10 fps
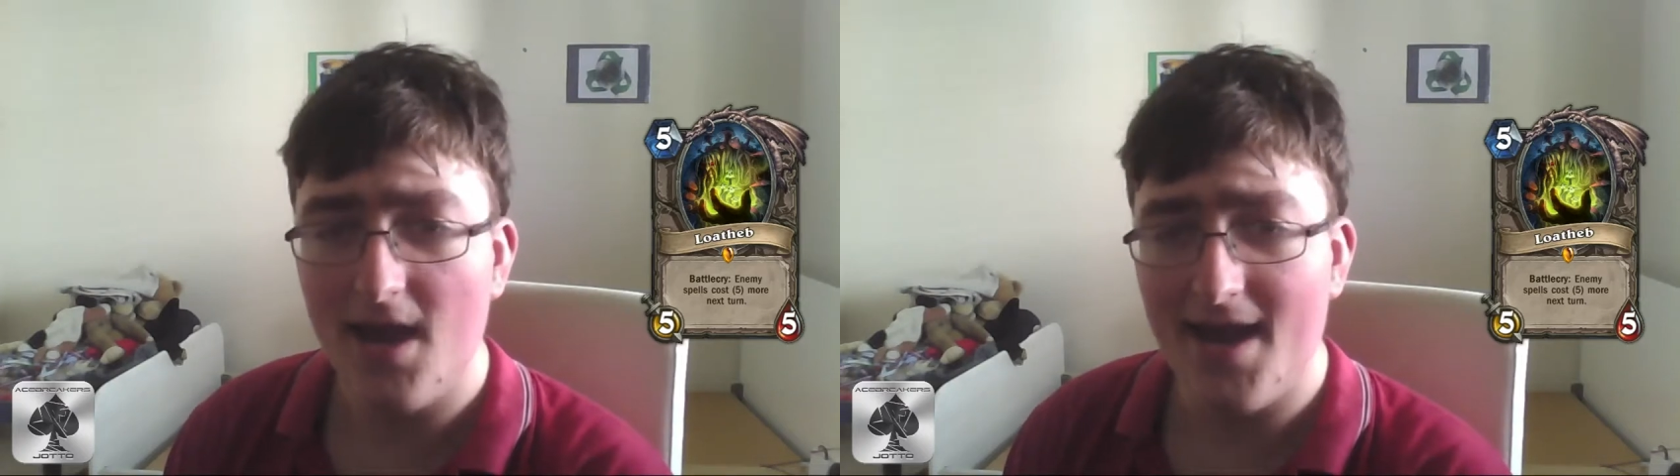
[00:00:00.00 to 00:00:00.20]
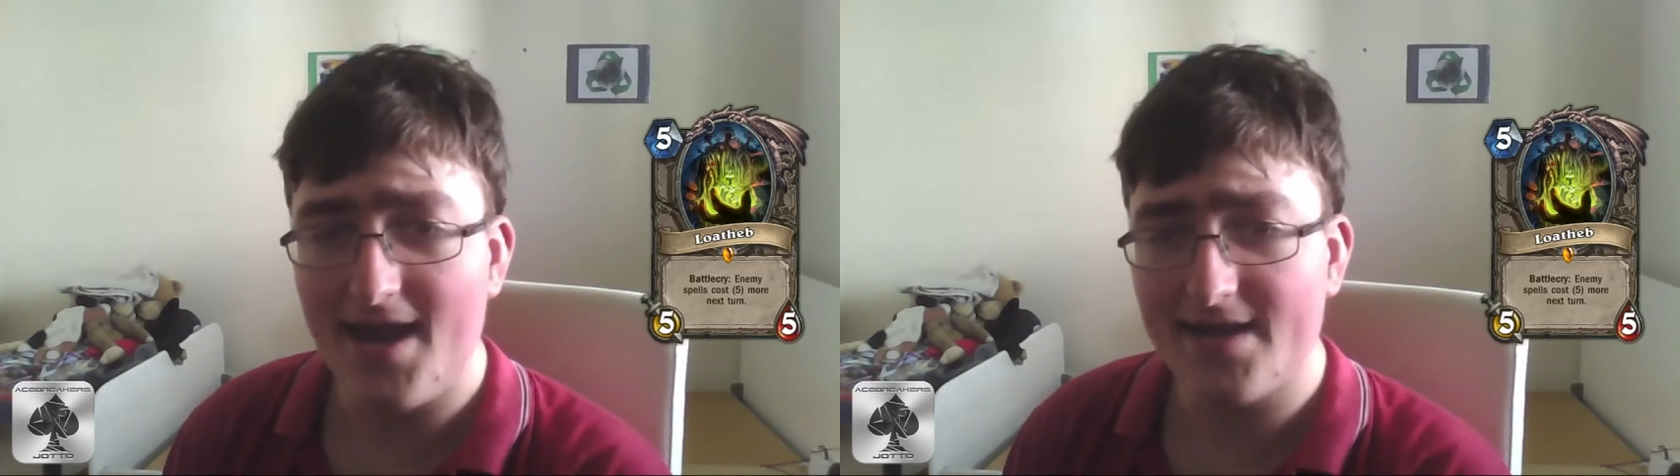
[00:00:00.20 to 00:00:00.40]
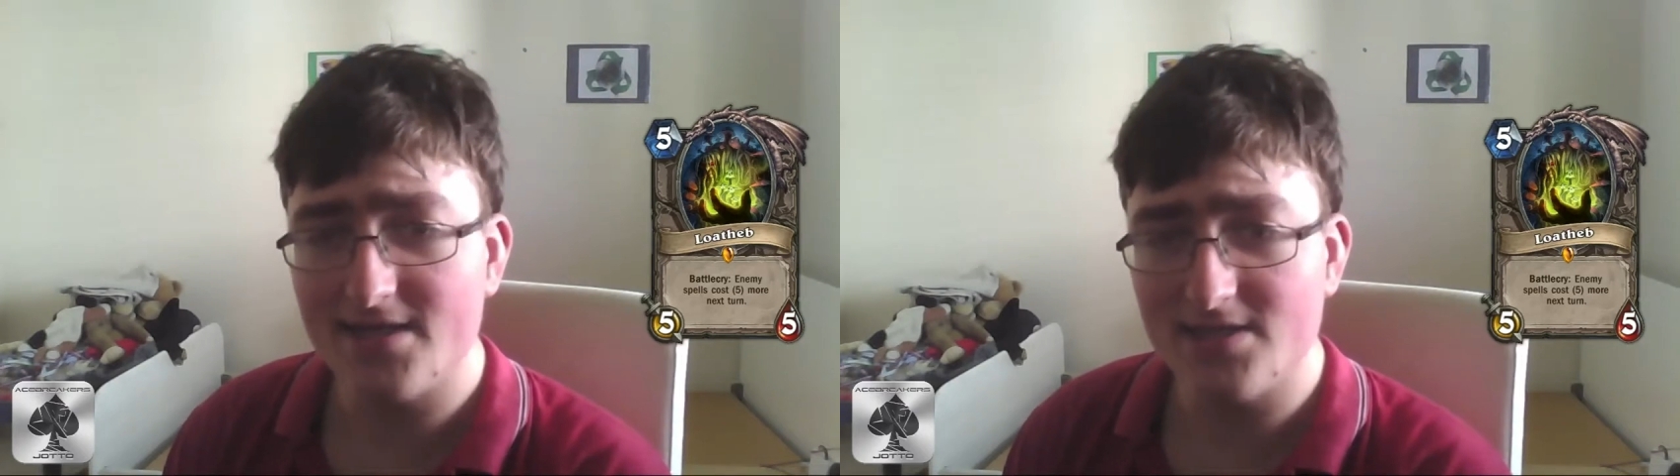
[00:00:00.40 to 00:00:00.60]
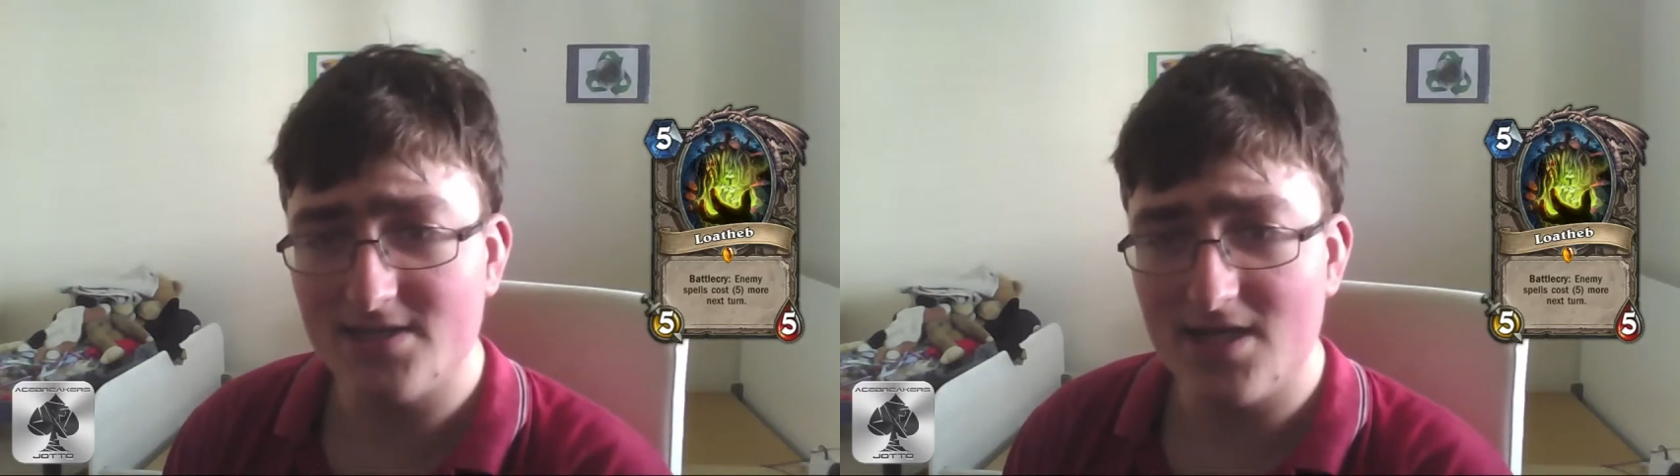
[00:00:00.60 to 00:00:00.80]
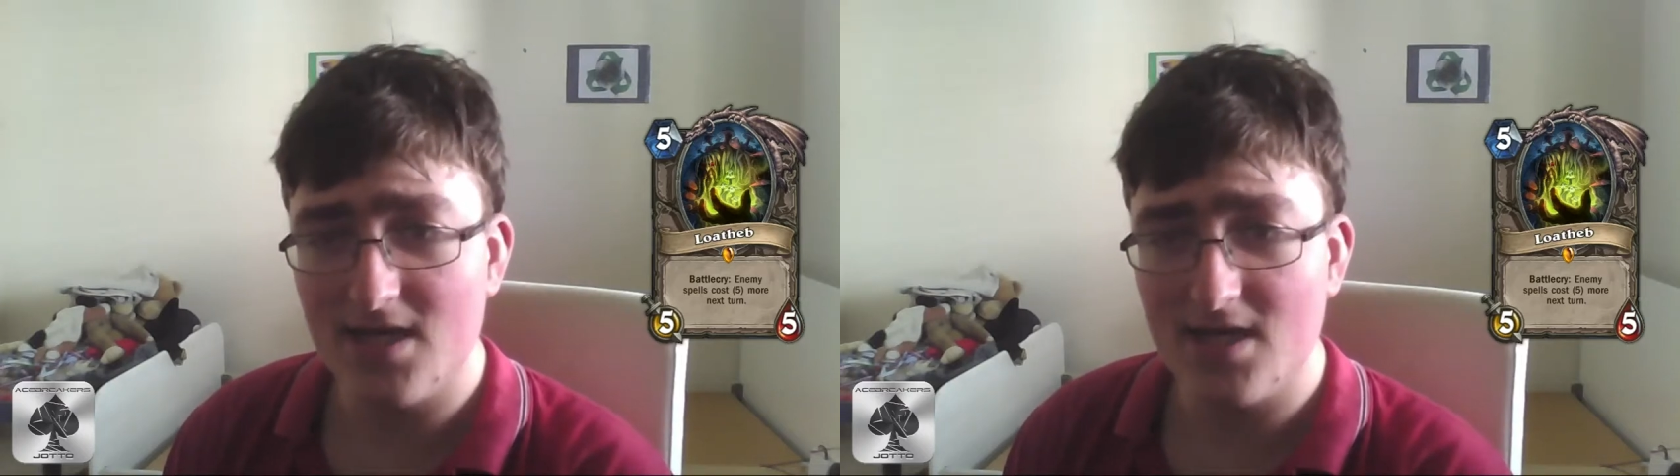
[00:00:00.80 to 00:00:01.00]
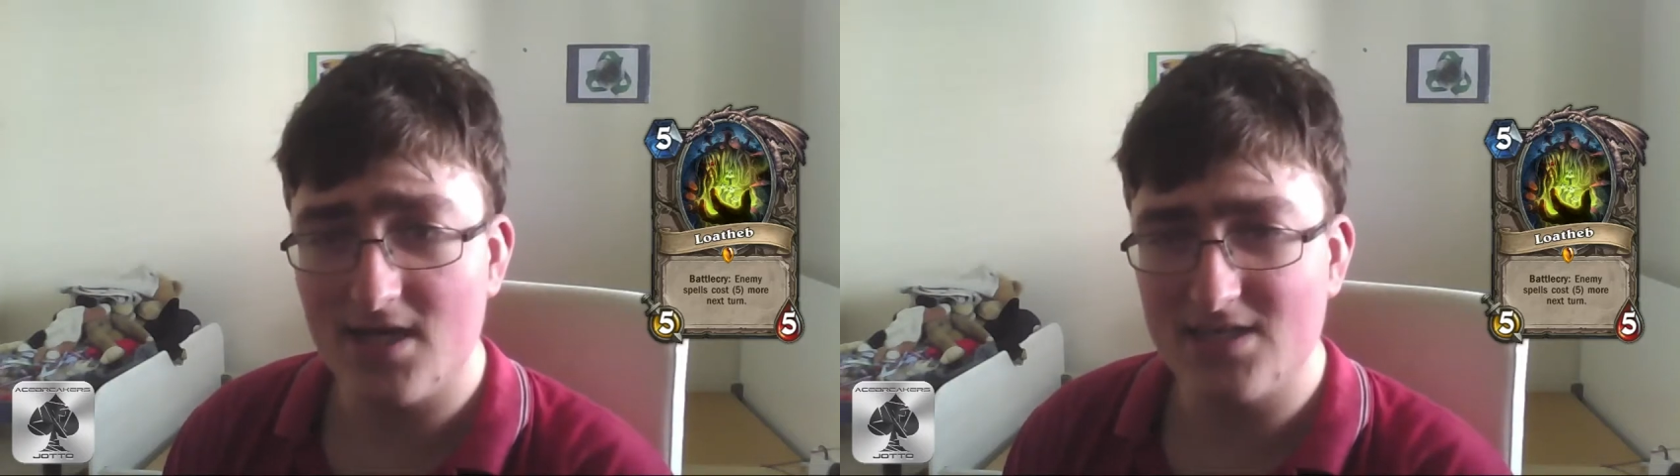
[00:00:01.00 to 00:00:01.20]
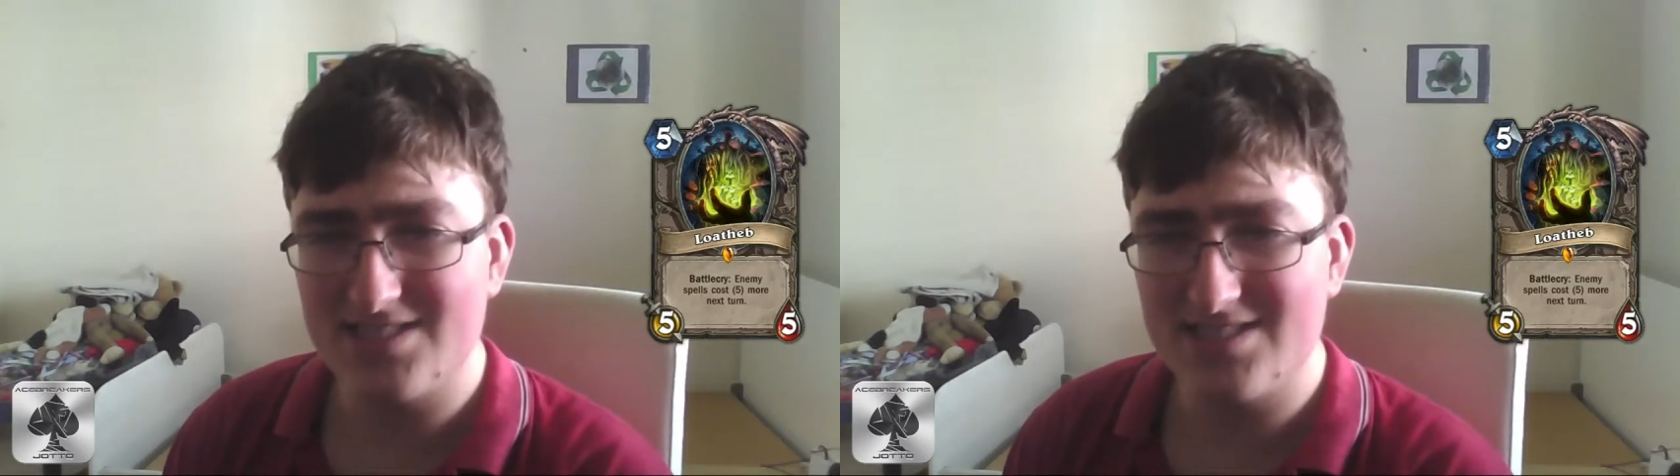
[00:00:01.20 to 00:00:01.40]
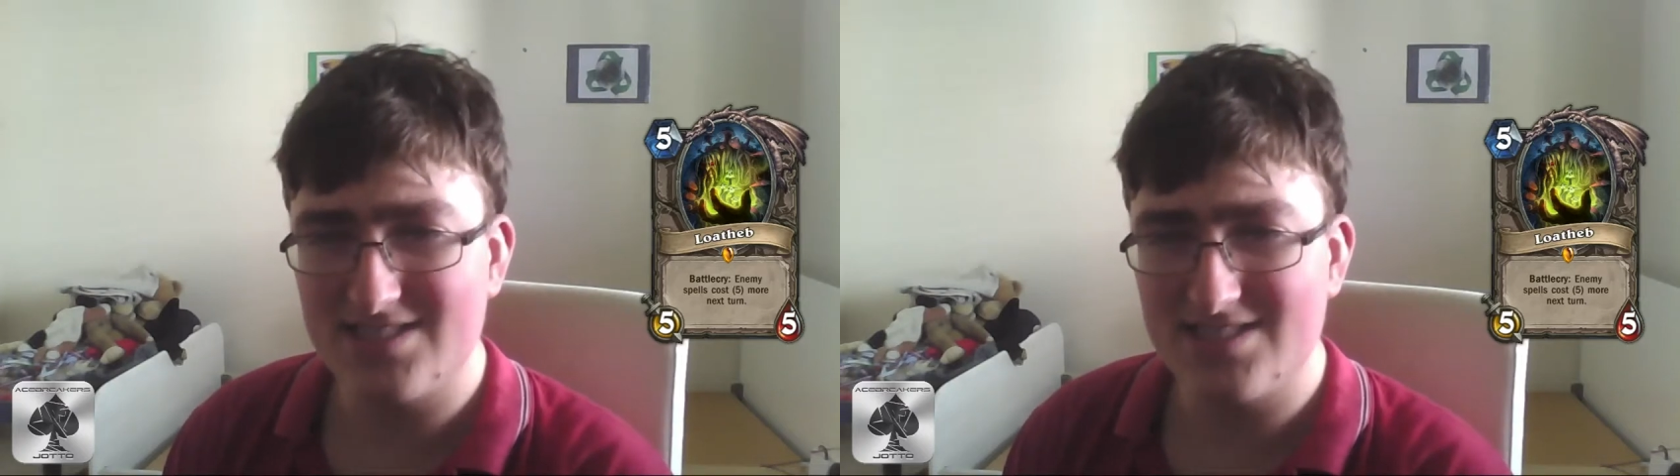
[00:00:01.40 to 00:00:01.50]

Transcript: And it is